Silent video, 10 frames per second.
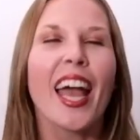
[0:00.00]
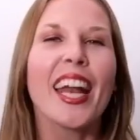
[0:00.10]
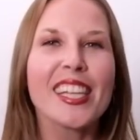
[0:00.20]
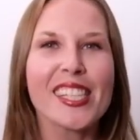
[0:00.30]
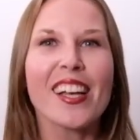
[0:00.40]

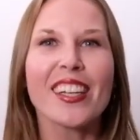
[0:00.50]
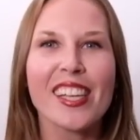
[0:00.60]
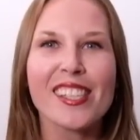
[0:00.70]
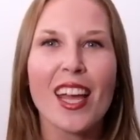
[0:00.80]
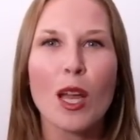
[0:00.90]
And until
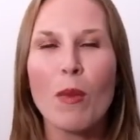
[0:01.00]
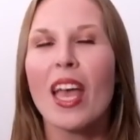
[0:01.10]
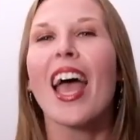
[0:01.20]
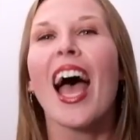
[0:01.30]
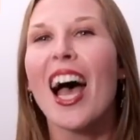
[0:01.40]
next time,
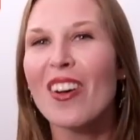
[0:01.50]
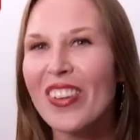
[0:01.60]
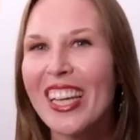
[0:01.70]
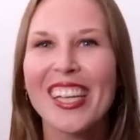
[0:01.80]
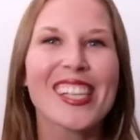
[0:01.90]

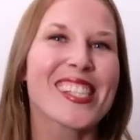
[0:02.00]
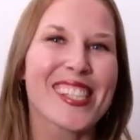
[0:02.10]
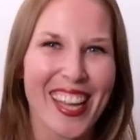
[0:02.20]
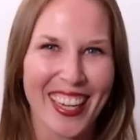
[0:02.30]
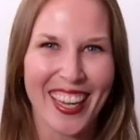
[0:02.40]
happy
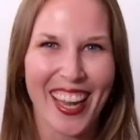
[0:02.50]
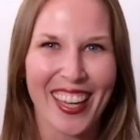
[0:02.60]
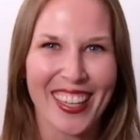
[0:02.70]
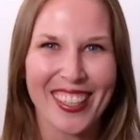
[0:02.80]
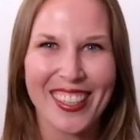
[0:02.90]

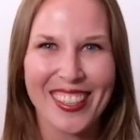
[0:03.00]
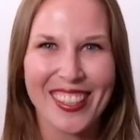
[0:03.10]
studying.